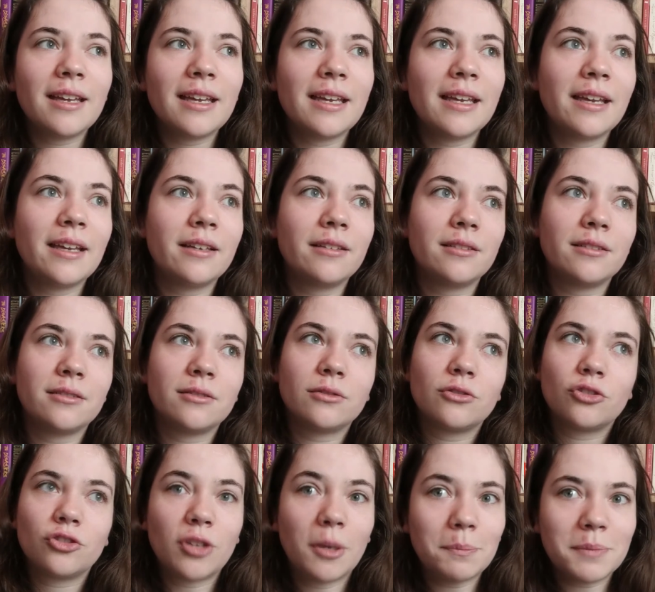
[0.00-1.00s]

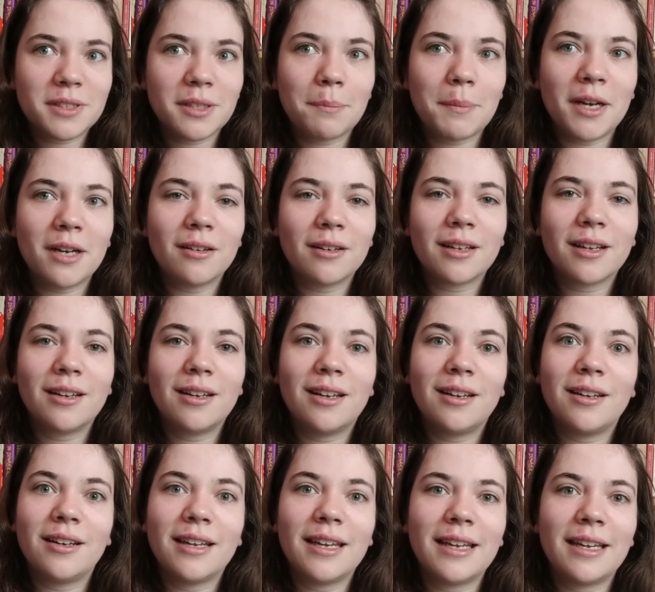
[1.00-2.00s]
in Trump's
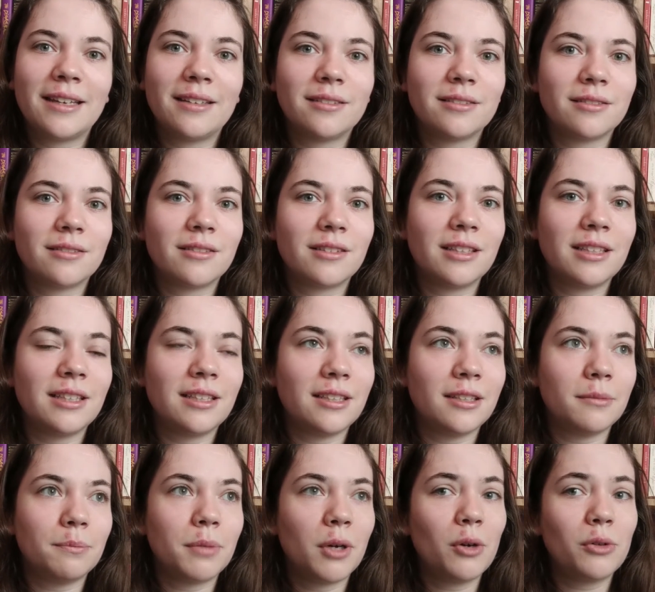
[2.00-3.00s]
America, in
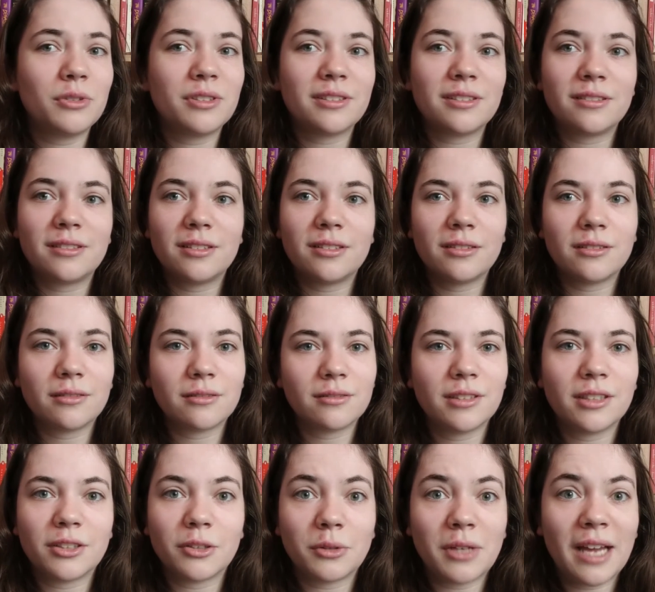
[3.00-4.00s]
the post,
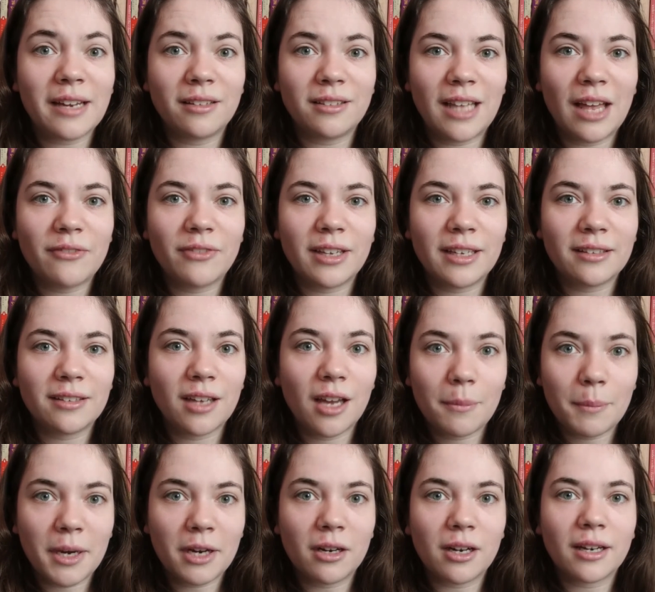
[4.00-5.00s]
you know, 9/11
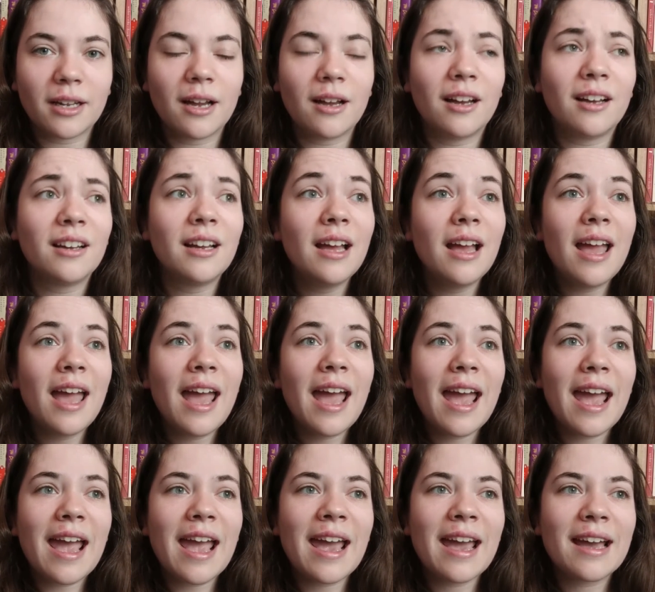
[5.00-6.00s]
America,
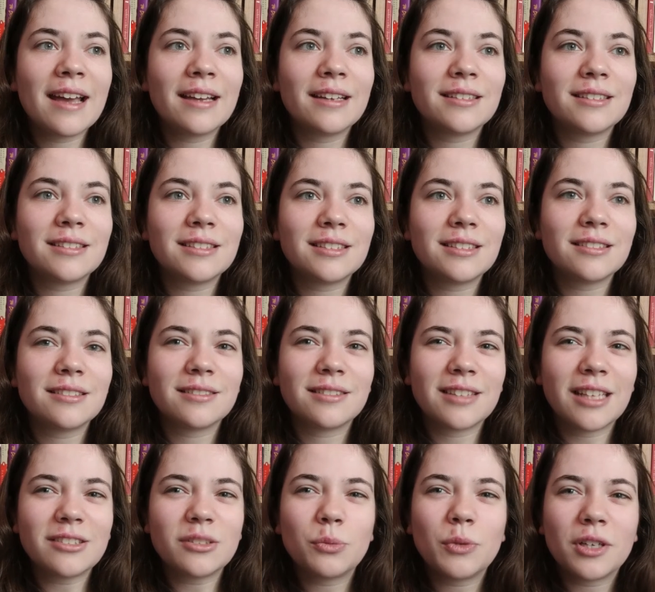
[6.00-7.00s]
and
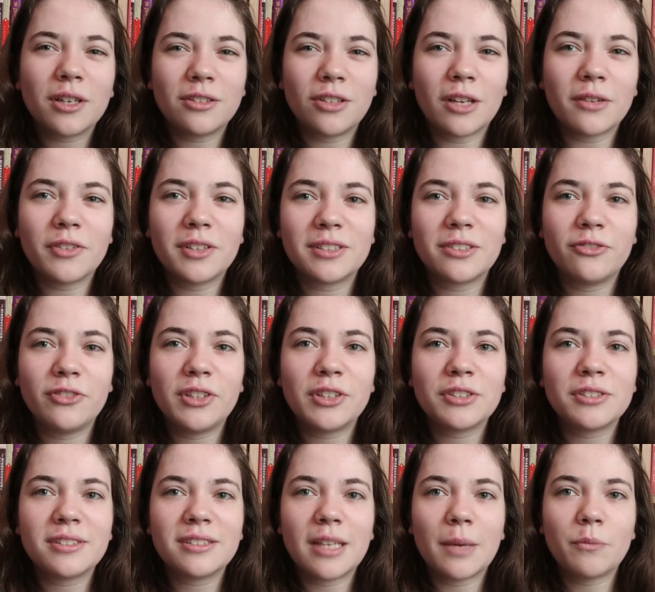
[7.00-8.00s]
that's where a lot of his
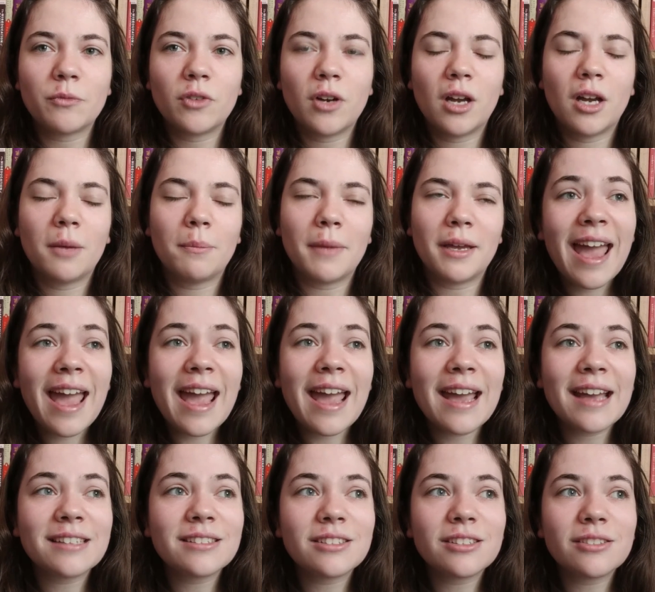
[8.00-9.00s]
fears stem from.
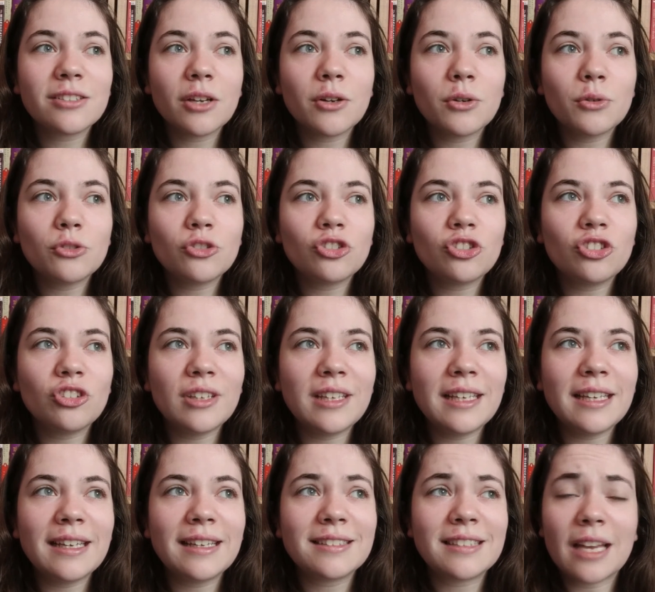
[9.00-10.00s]
And so
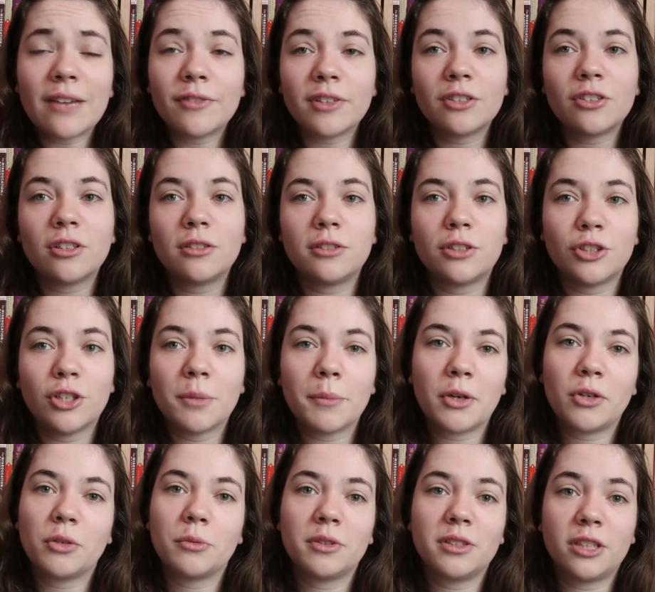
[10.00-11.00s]
she is having to learn
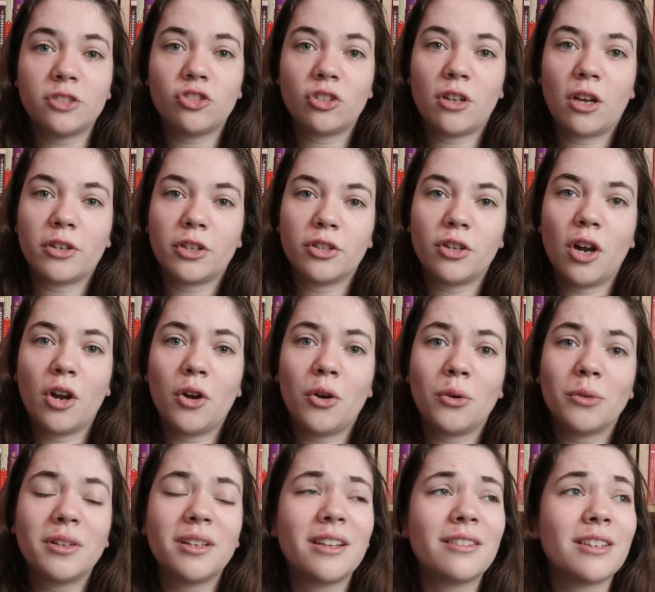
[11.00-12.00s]
about her religion on her
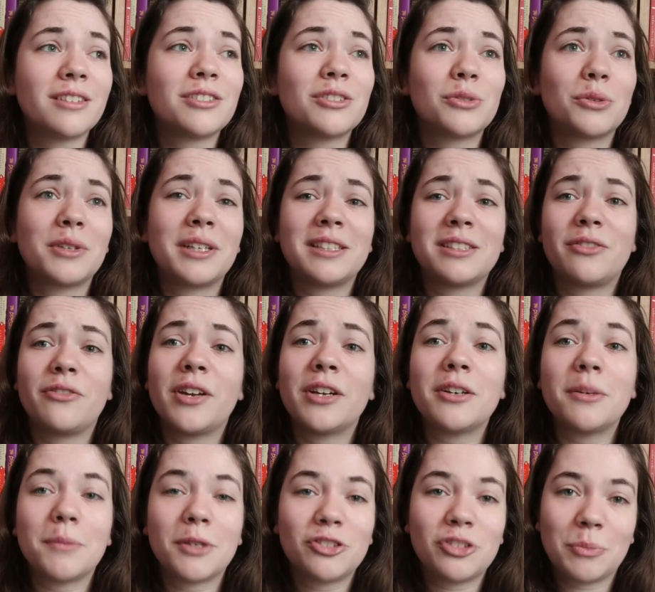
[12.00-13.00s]
own. This story is
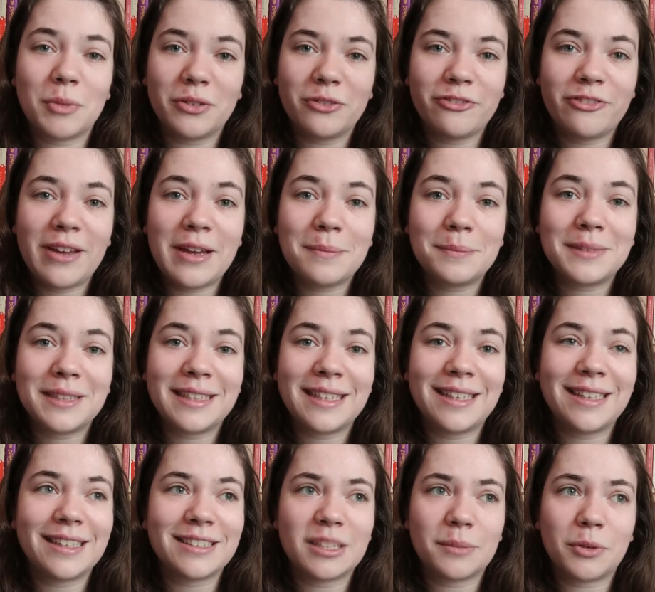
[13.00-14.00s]
very much about
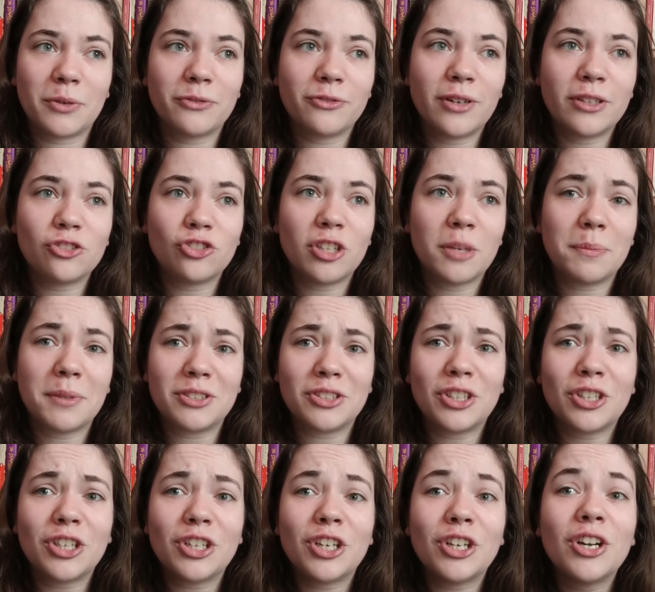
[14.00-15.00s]
family, it's about friendship,
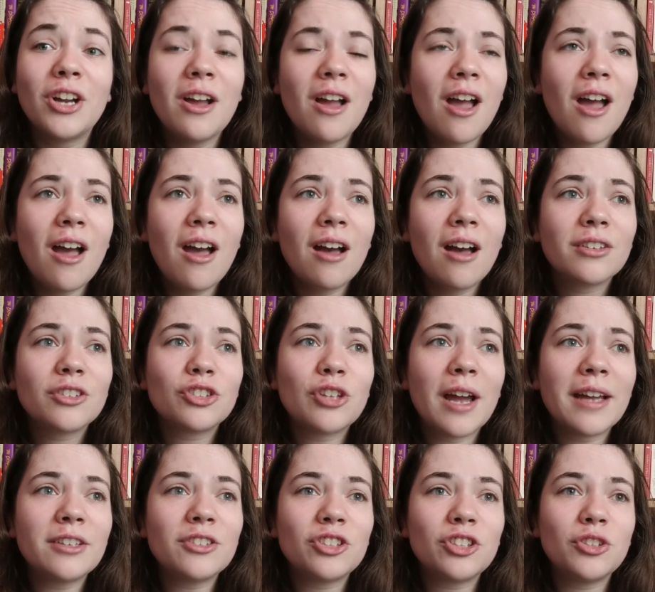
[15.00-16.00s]
it's her
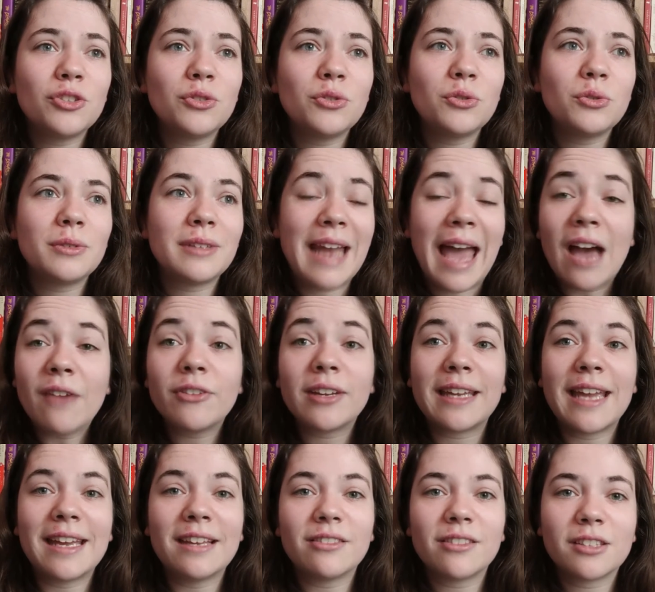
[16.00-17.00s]
trying to
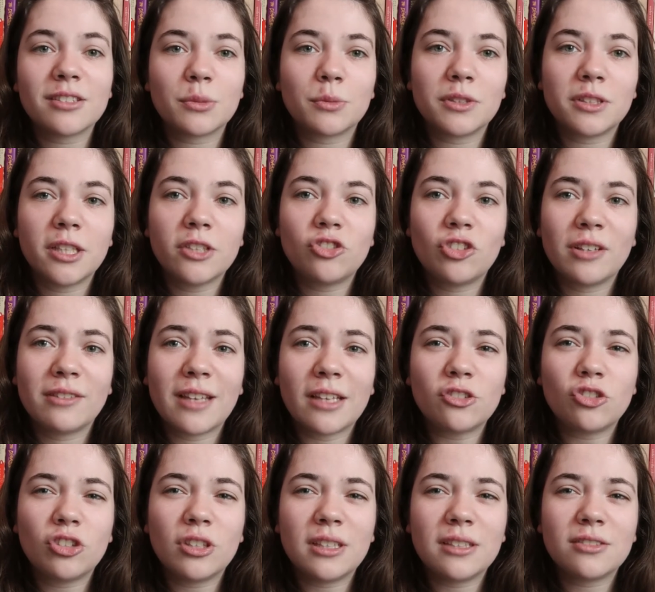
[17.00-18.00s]
navigate this religion
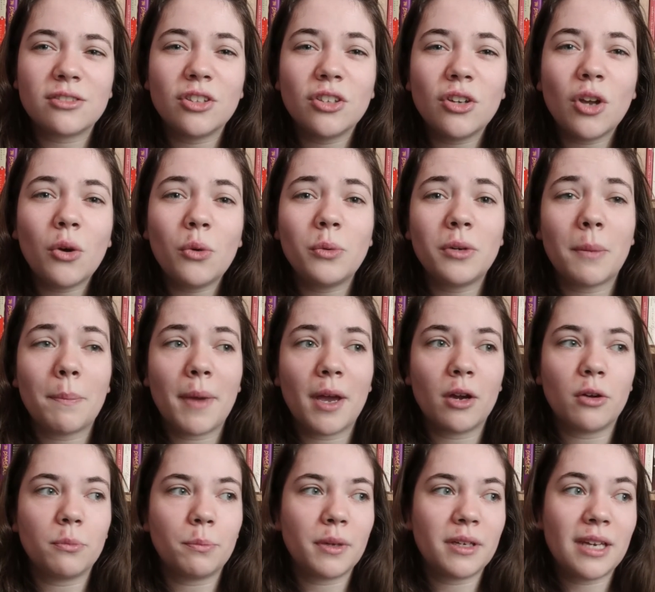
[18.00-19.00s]
that she's known
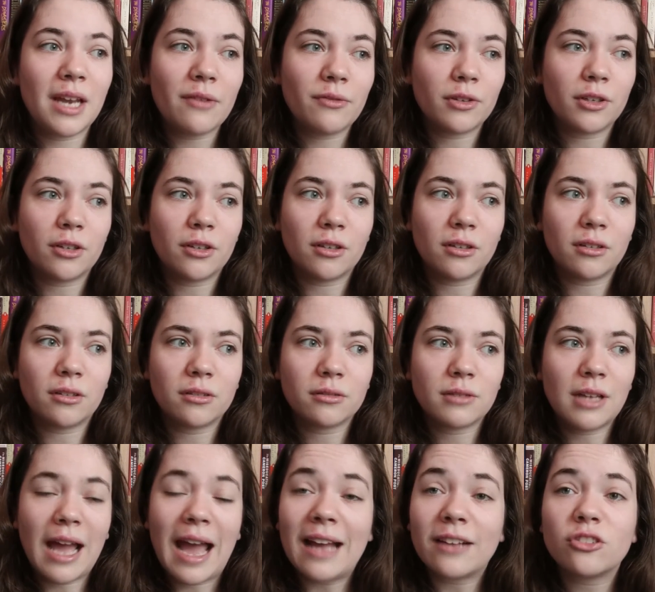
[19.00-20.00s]
about but
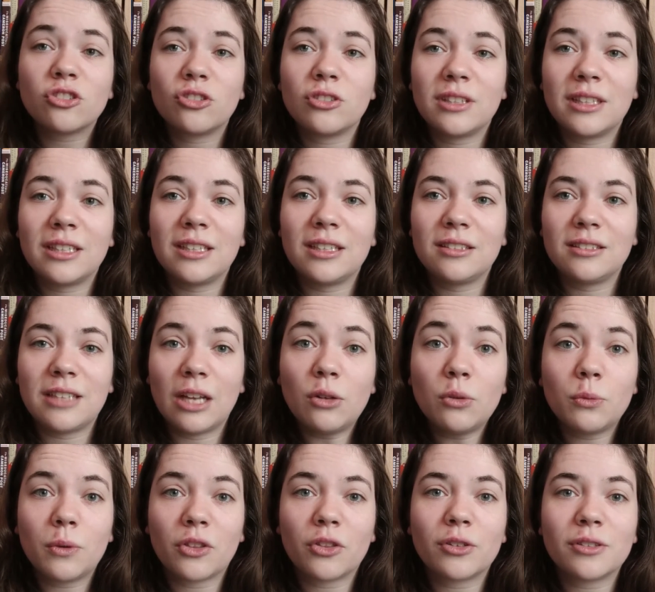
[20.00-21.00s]
never actually
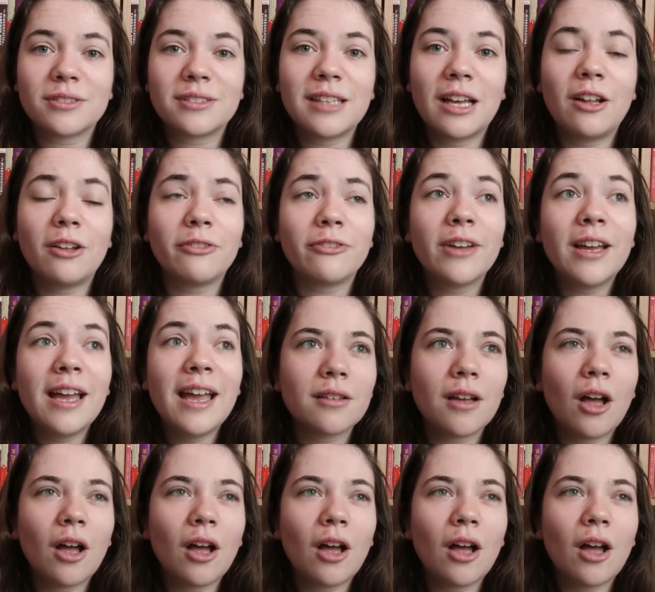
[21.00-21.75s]
dealt with herself.